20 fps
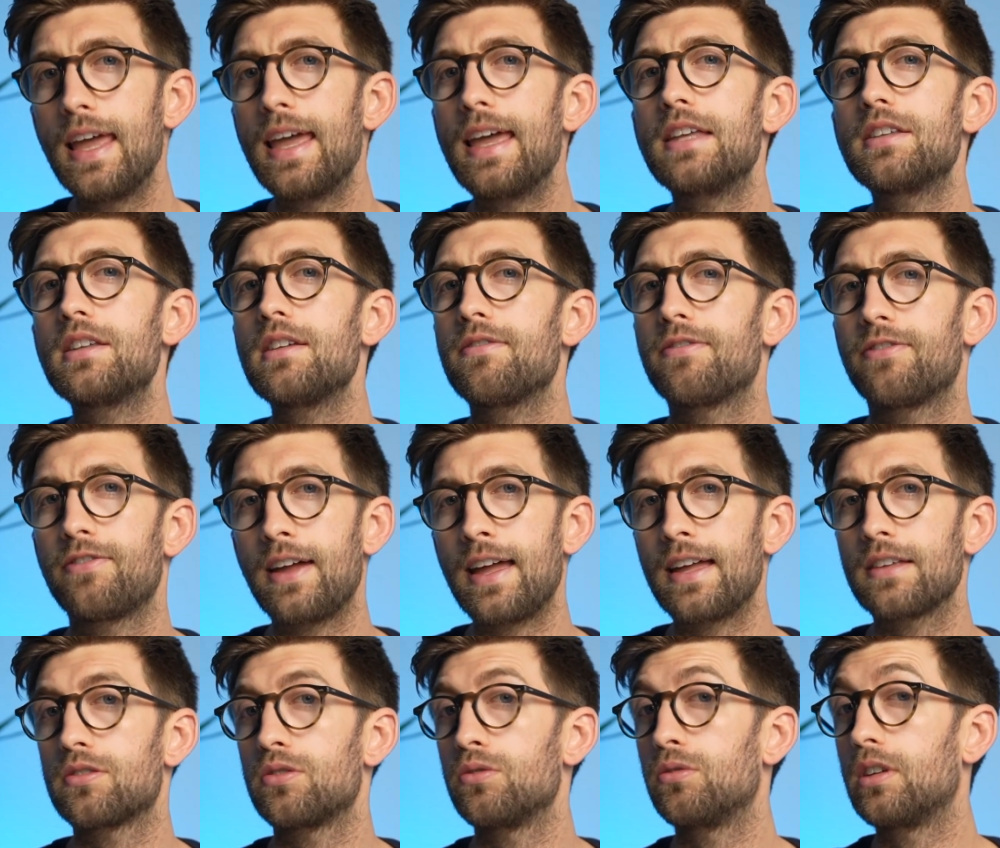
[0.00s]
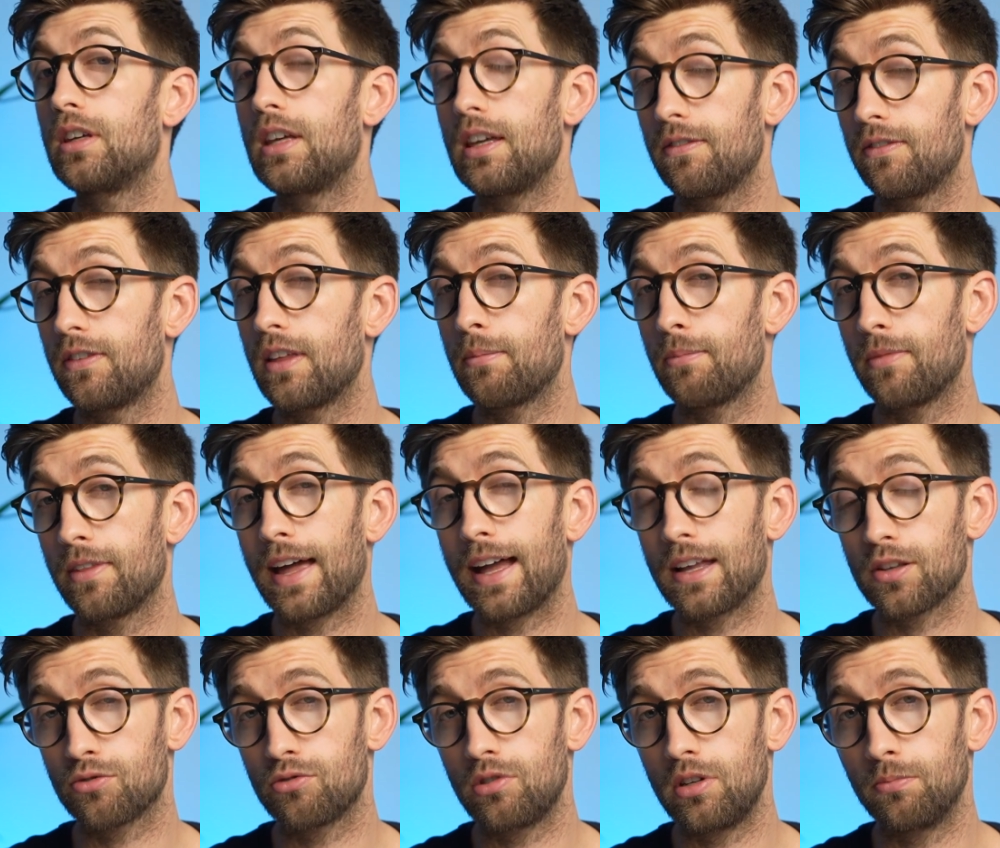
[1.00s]
Is it fair to give them
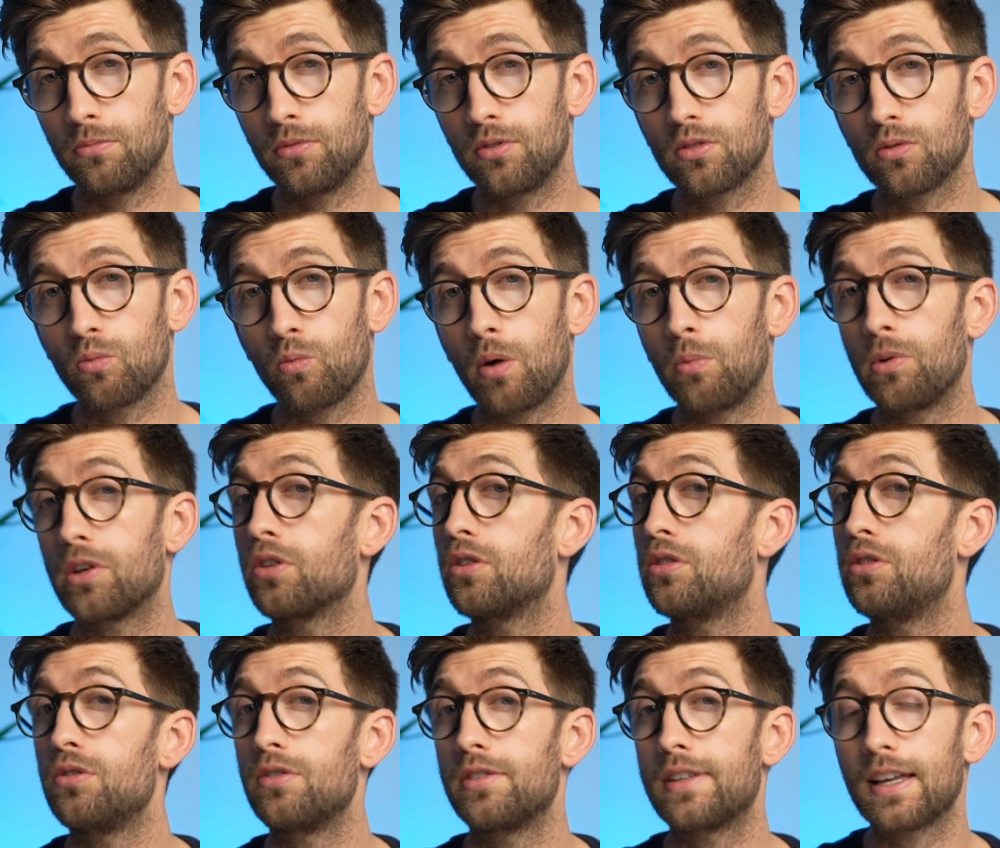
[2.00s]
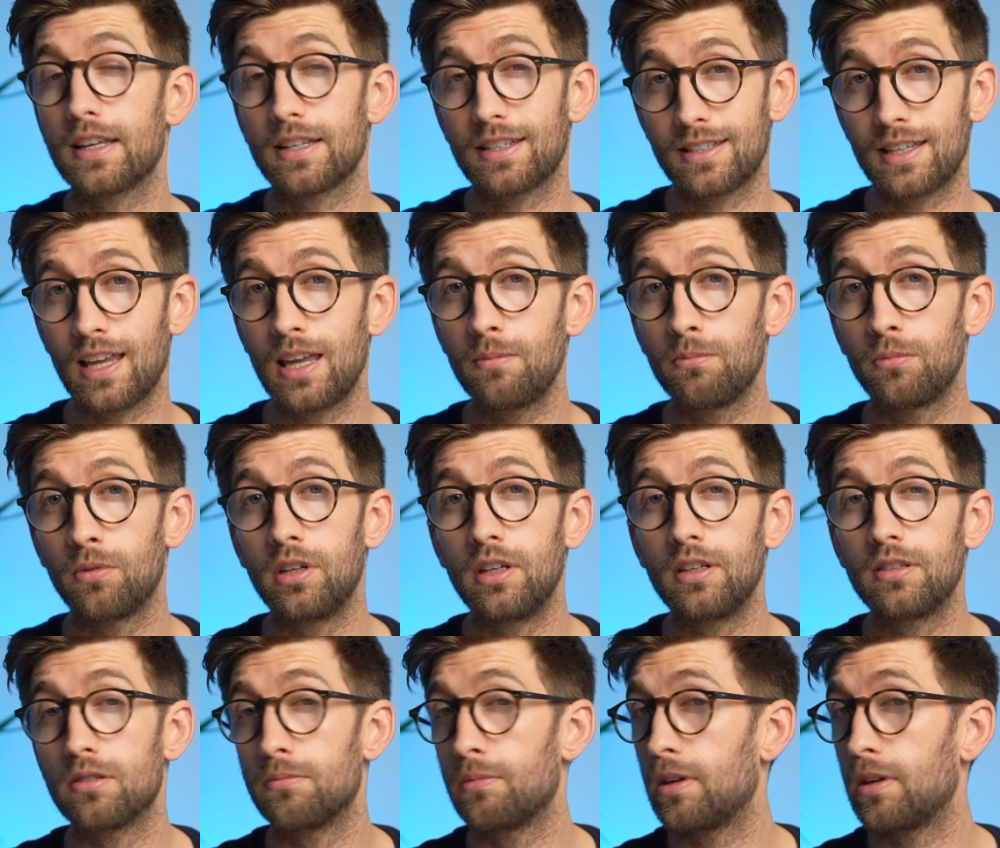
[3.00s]
that treatment where we could use that same money to